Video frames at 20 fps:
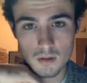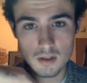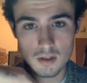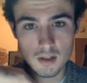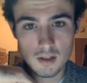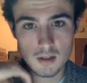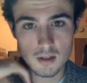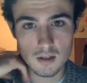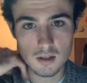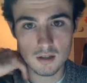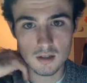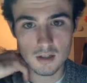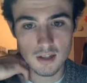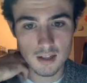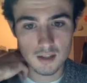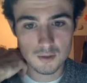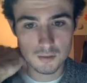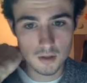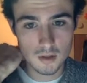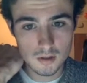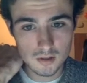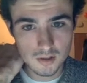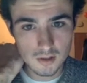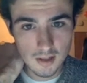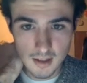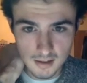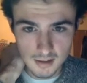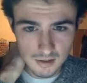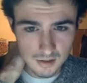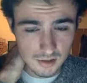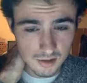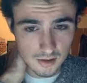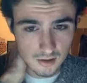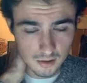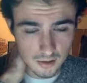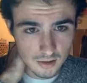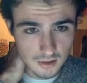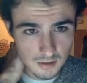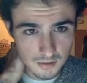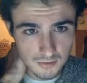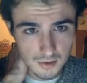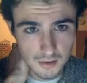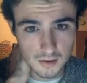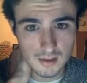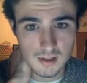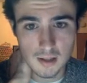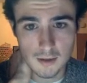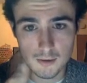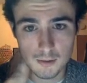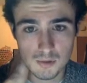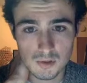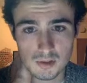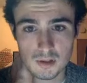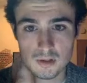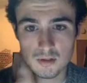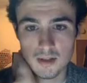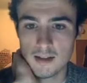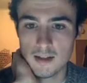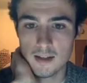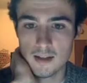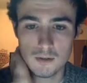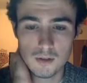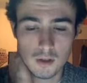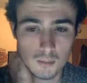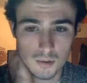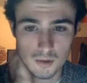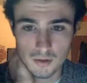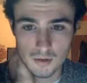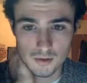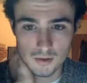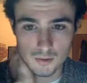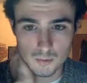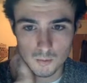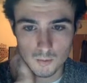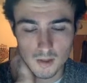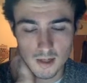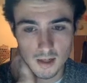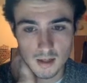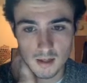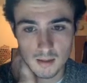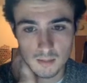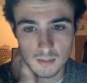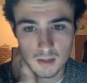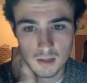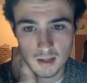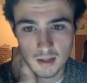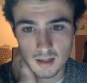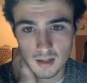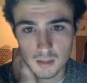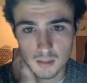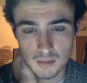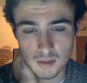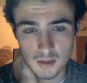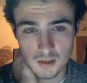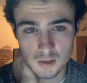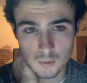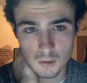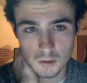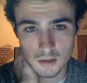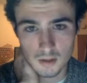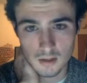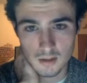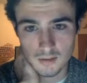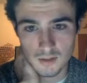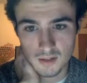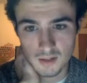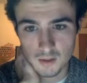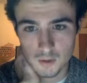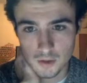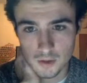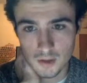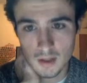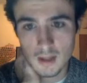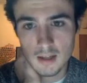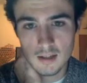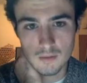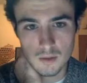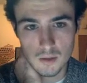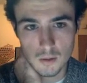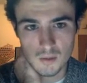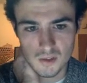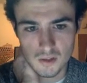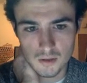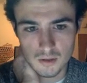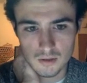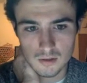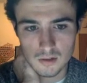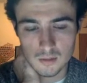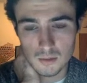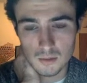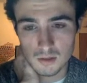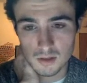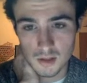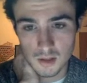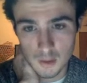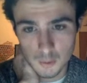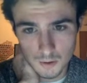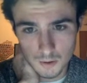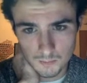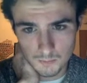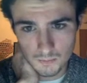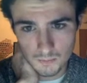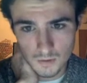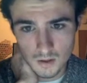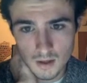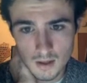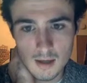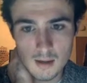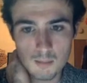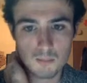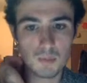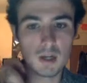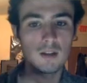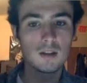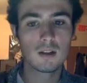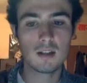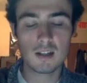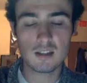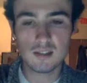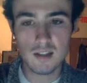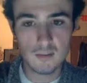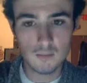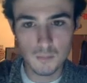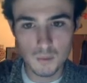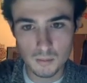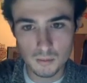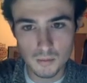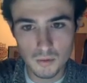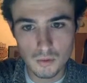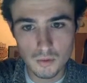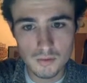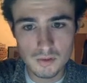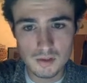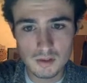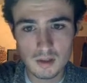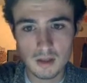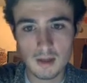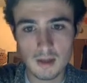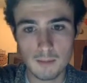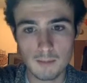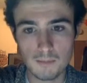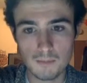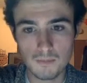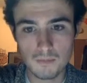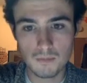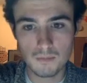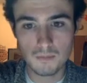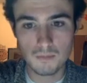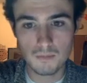He connects rooks, and this is starting to look like a very scary position right now. The computers rank him at a +1 advantage, even though material is completely equal. But the next set of moves go